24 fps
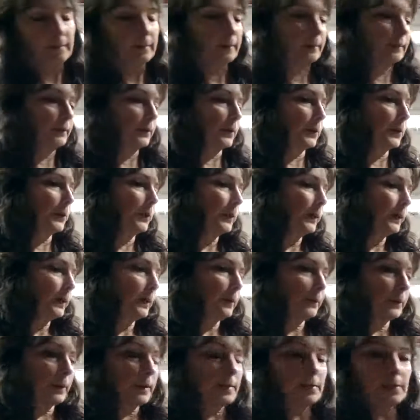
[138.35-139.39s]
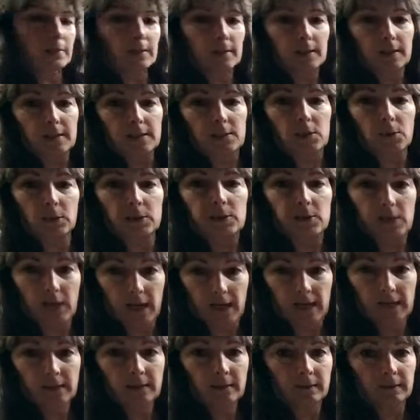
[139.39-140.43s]
So we're going to turn it into a
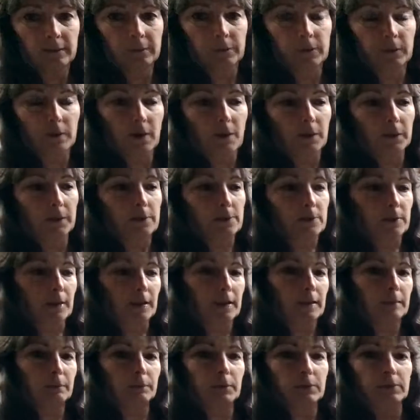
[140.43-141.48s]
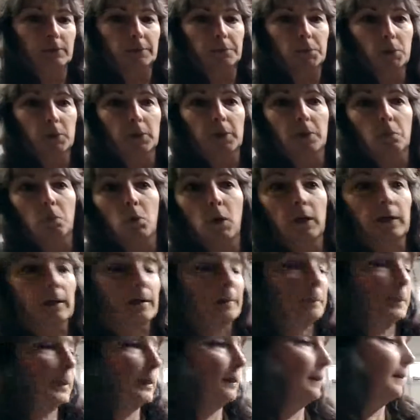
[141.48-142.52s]
chain. That's what's called a chain, which is more than one
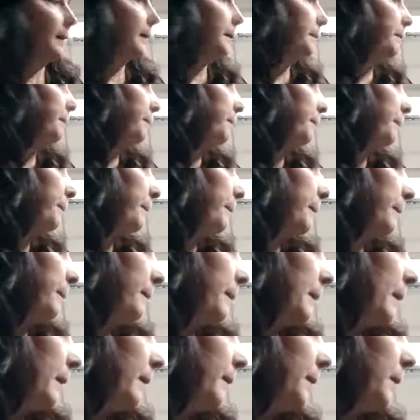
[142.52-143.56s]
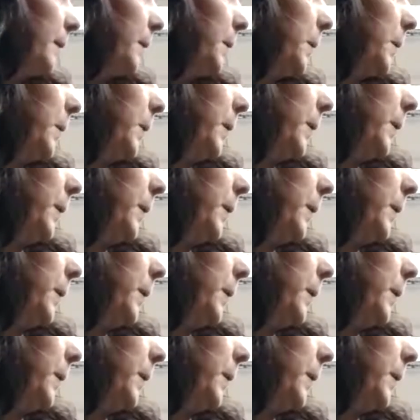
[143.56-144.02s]
command. So